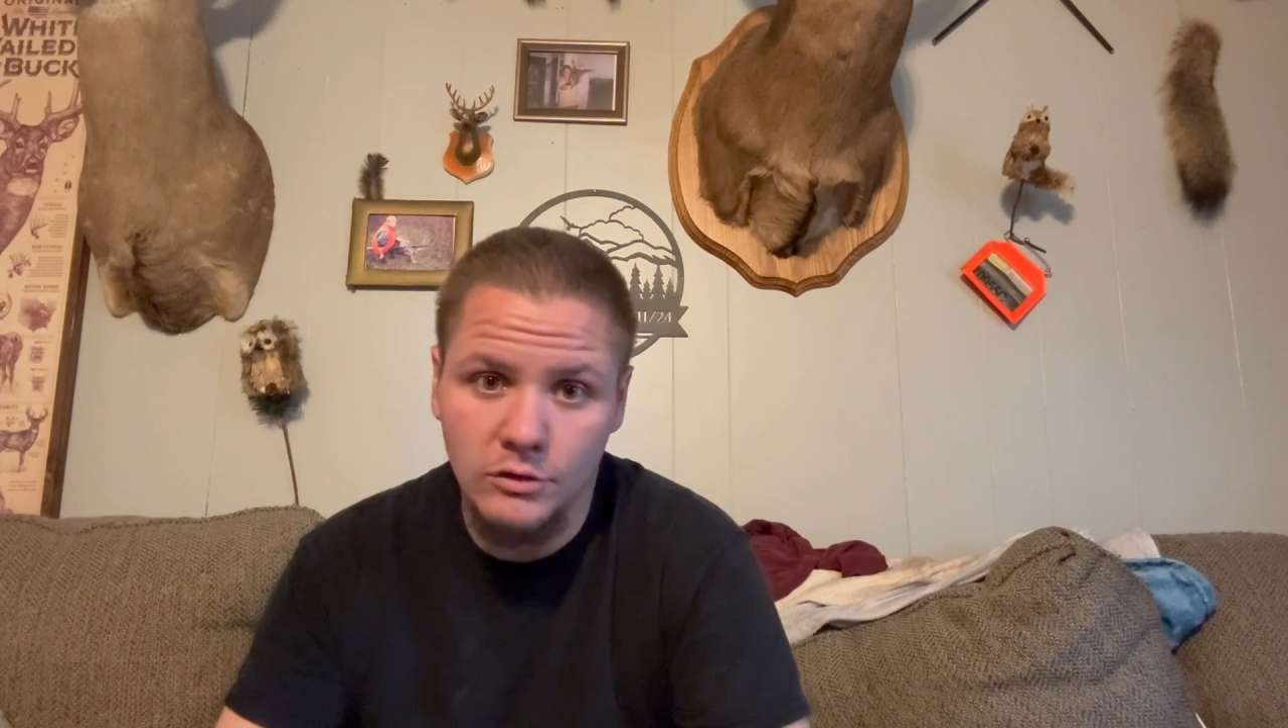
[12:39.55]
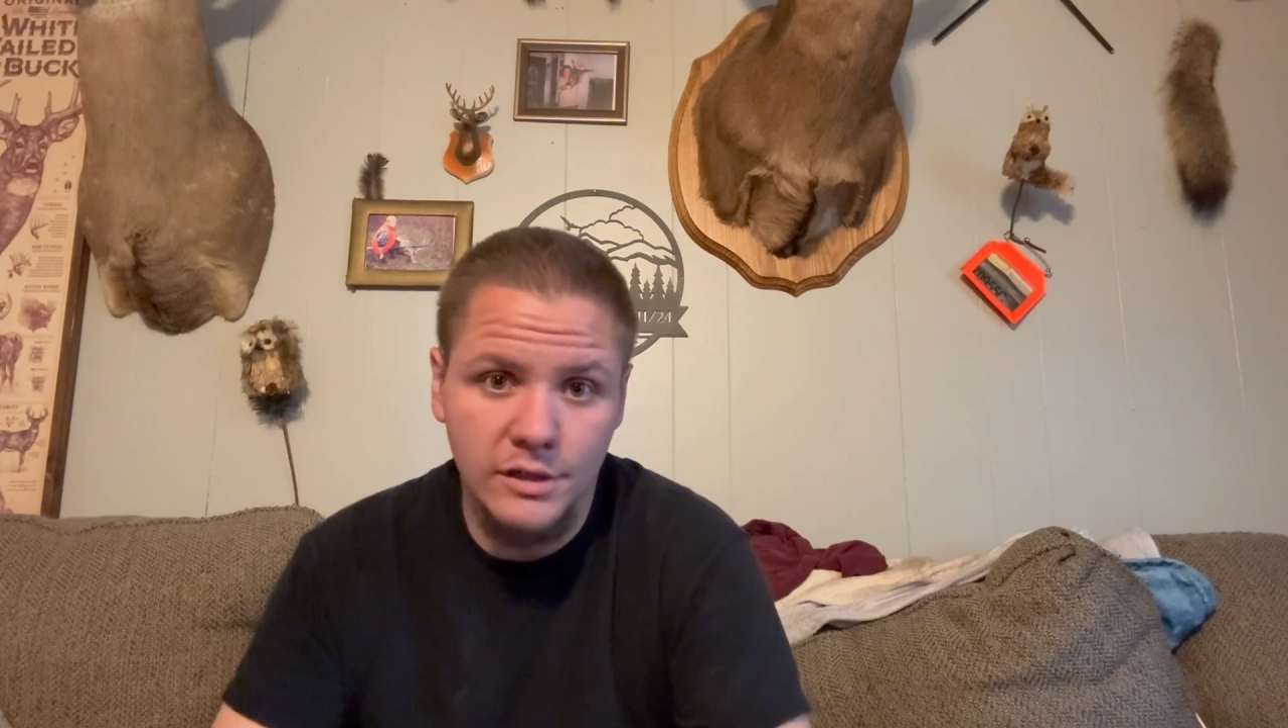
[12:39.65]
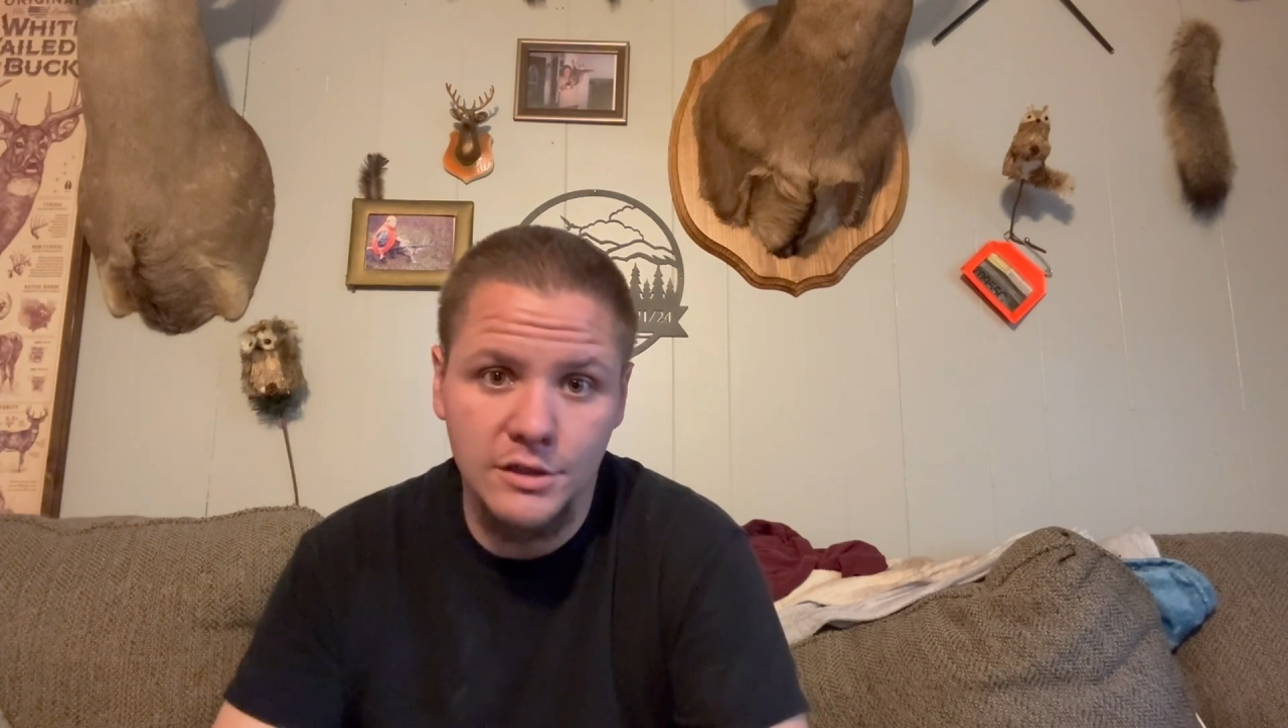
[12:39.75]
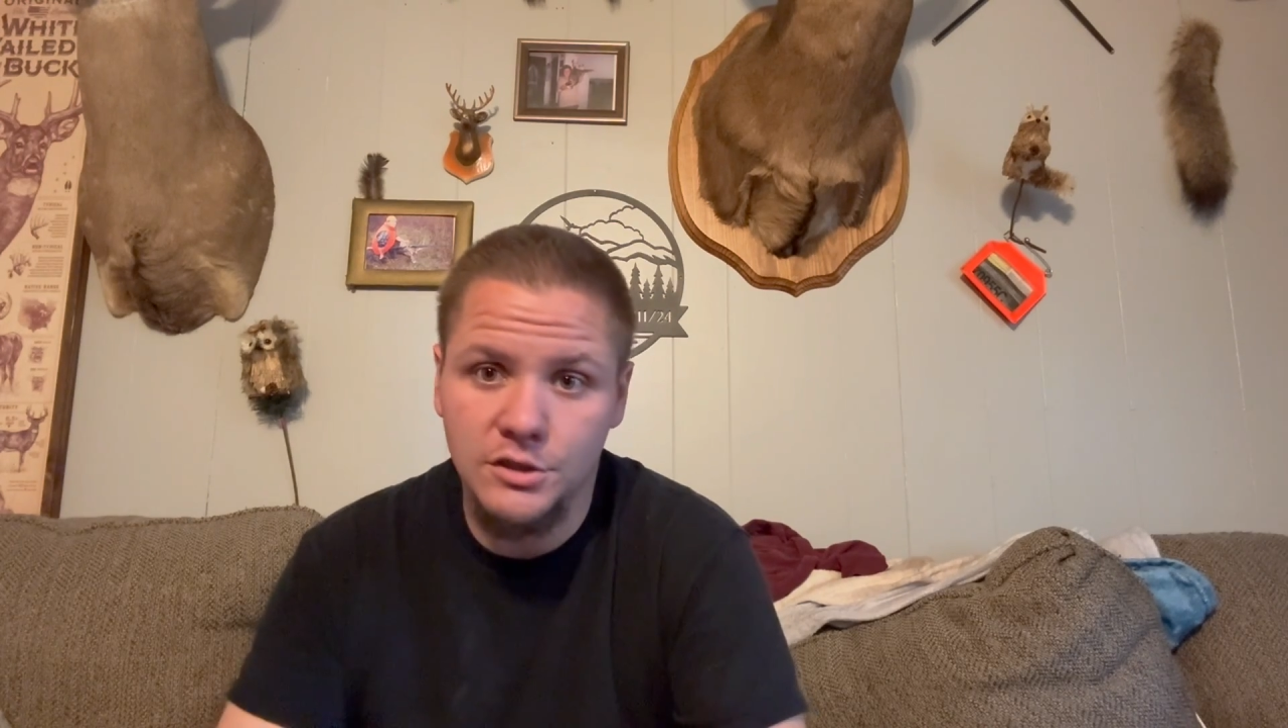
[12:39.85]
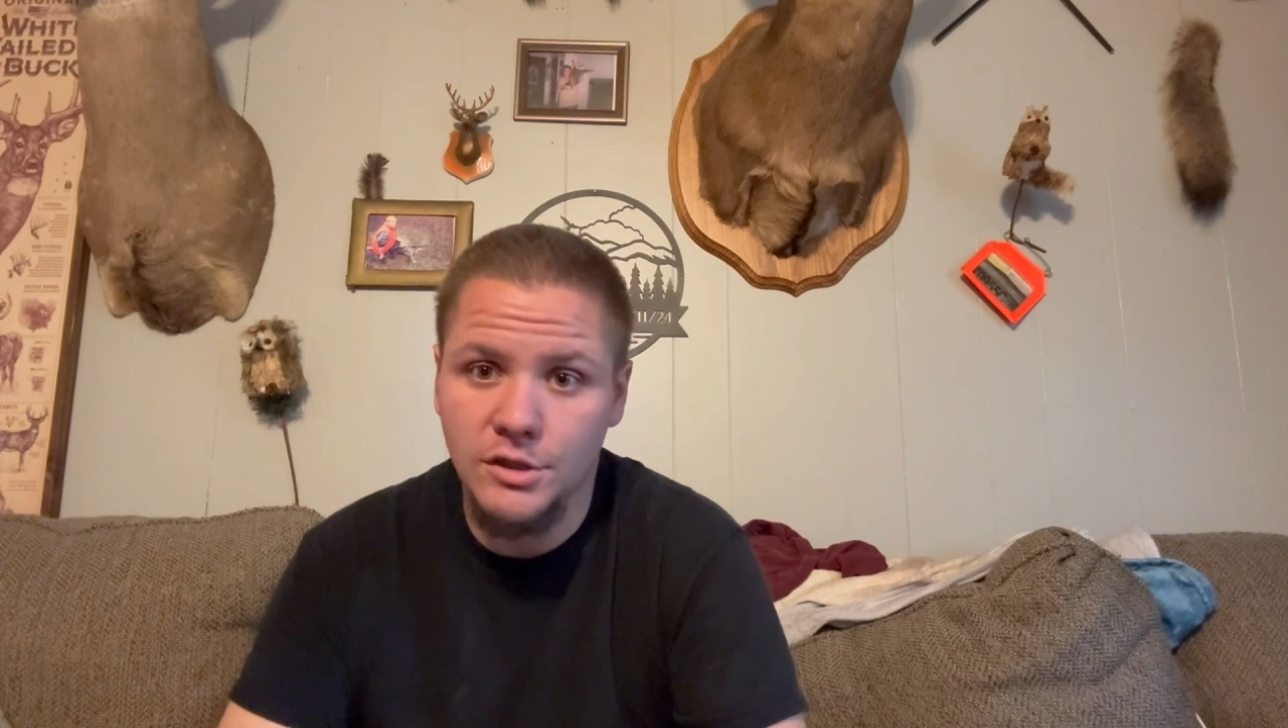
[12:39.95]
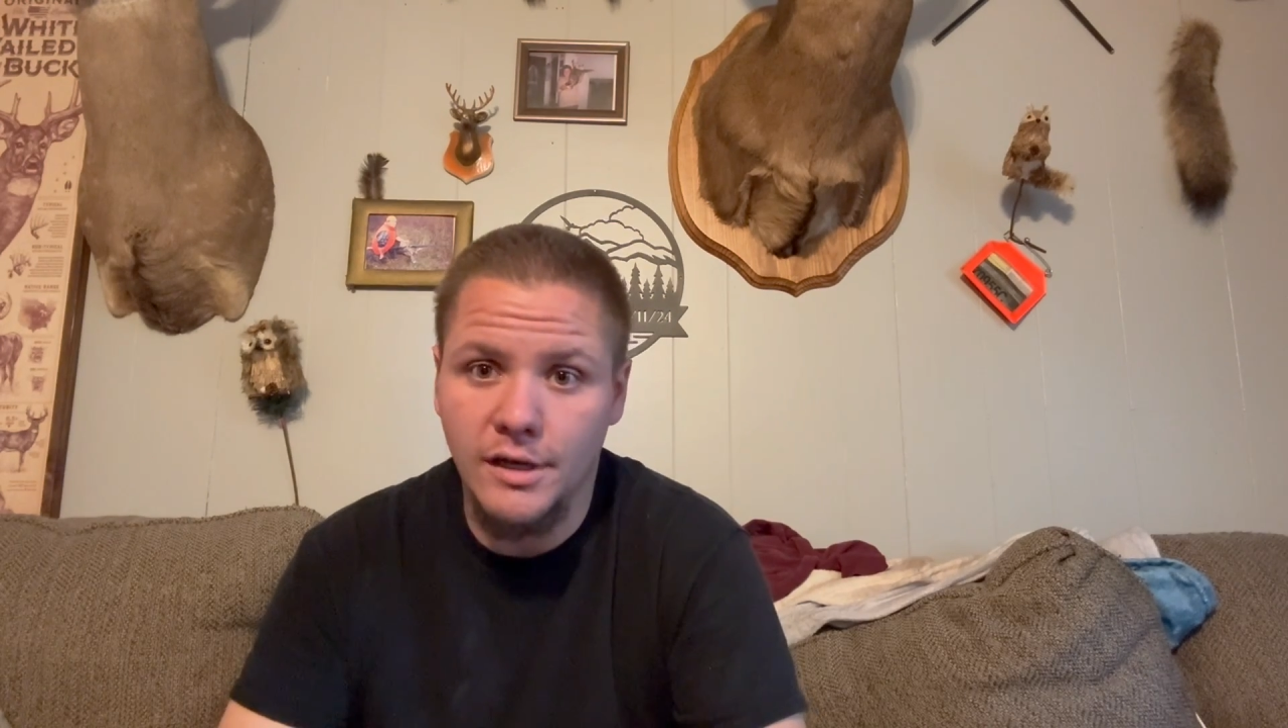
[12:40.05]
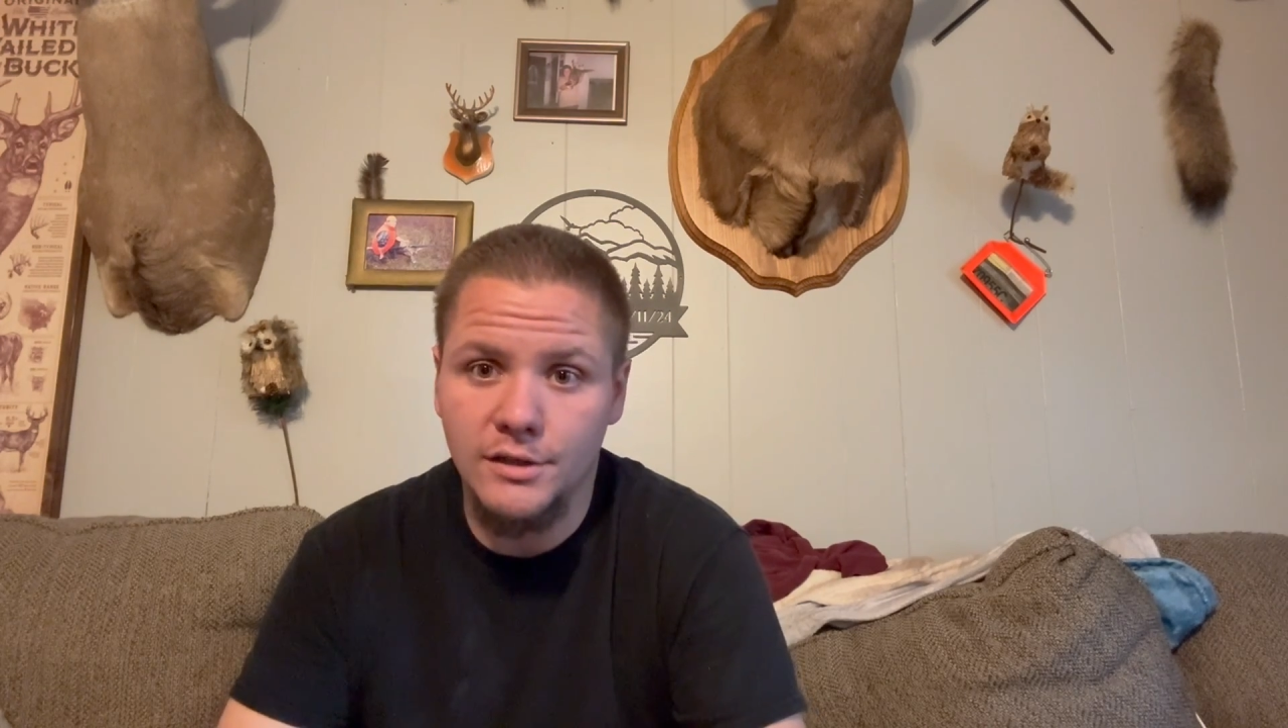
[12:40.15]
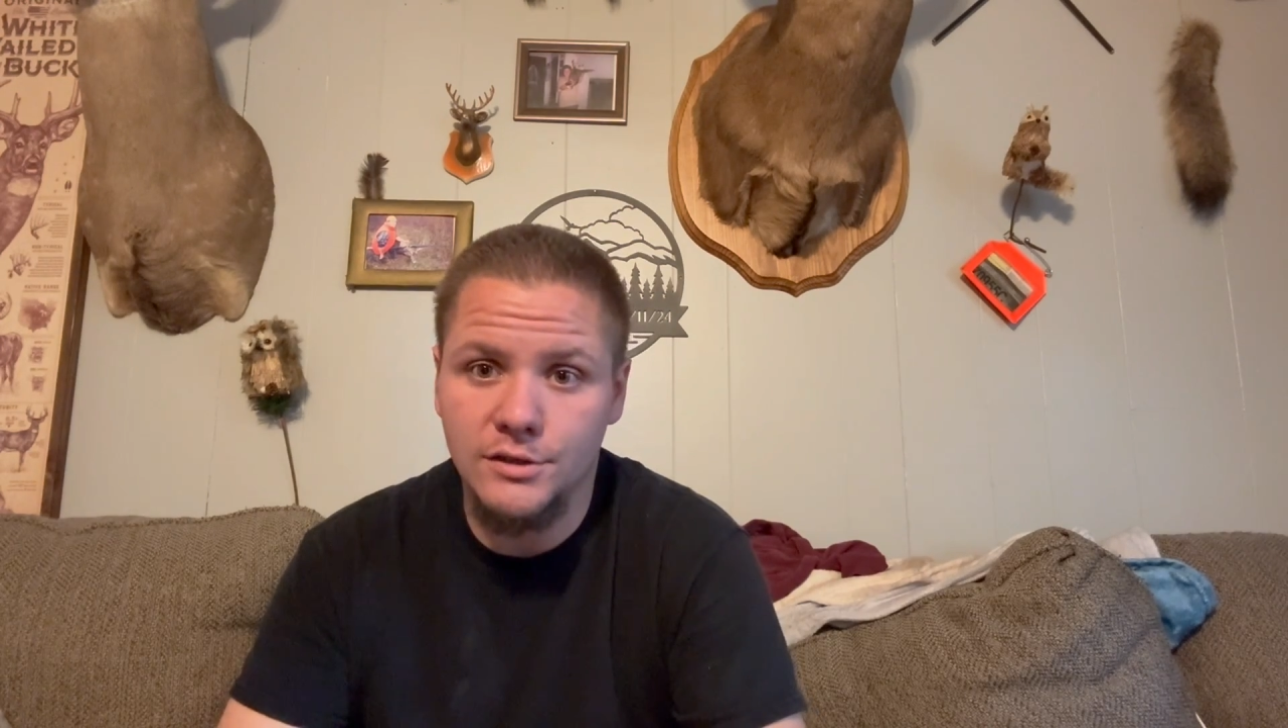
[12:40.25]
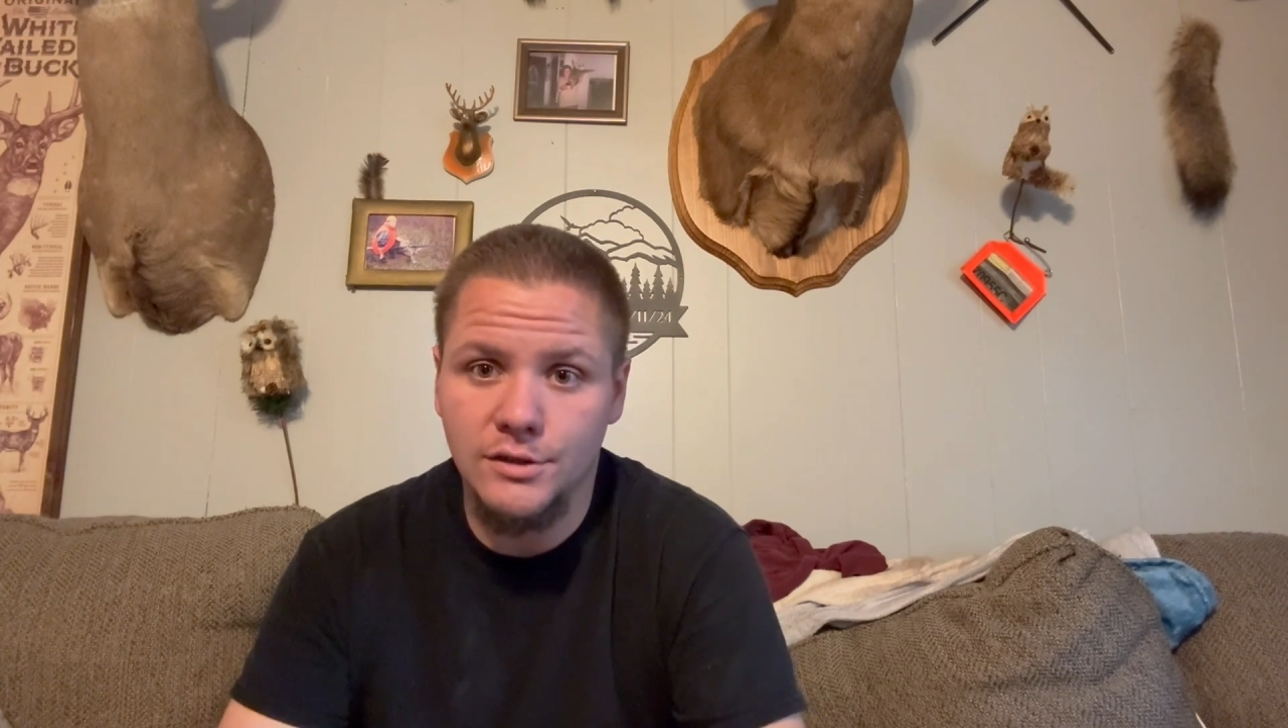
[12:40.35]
needs changed